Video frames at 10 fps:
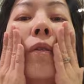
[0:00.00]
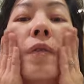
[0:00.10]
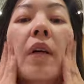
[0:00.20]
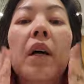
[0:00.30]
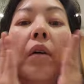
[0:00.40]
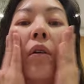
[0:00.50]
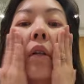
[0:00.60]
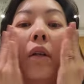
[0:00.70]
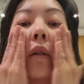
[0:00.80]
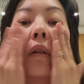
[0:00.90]

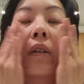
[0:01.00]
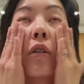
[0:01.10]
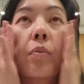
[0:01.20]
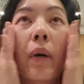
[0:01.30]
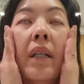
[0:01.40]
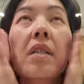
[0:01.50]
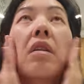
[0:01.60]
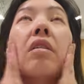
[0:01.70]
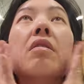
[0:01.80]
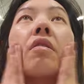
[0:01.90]
So I just pat
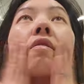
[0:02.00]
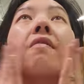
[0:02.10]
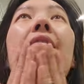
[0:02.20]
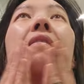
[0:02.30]
it on